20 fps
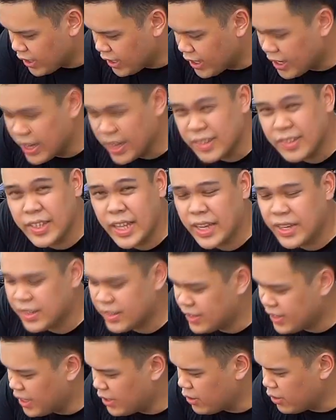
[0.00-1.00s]
are staggered
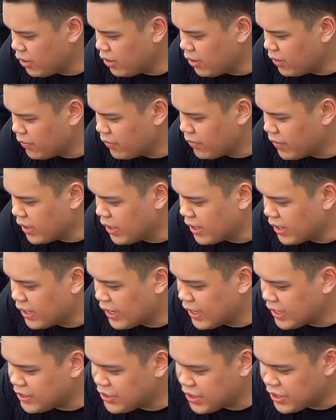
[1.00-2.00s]
set of
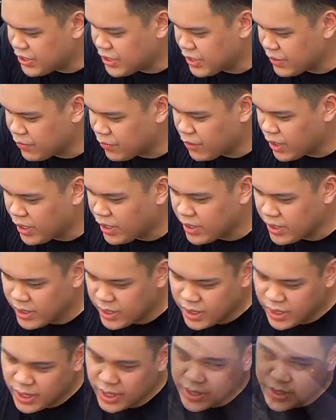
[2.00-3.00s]
9JJ in front
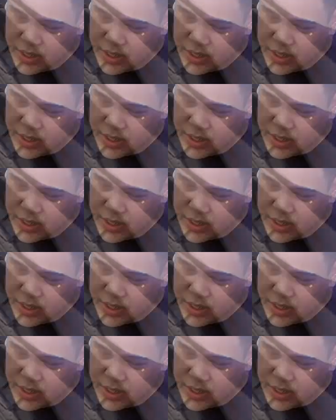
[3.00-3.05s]
and